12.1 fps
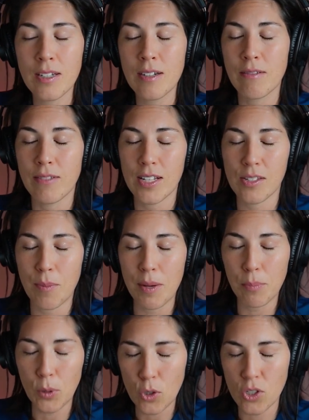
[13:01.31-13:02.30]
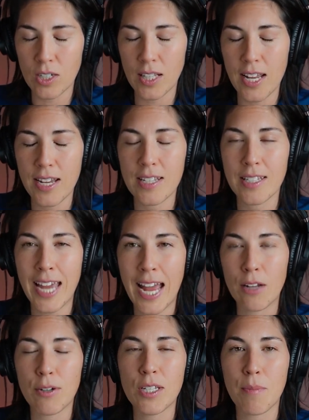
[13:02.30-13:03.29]
That's my personalized
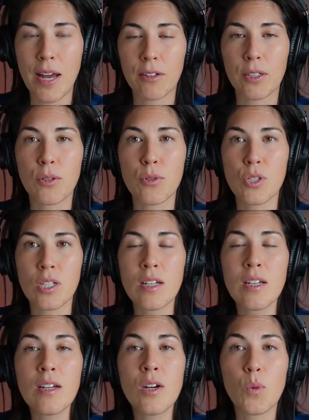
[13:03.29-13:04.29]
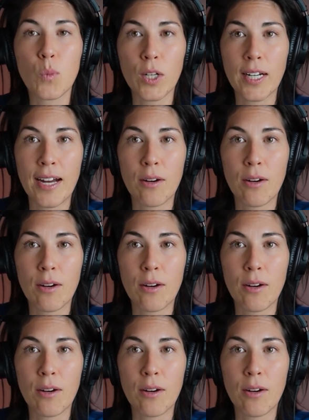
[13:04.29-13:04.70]
calories, macros, workout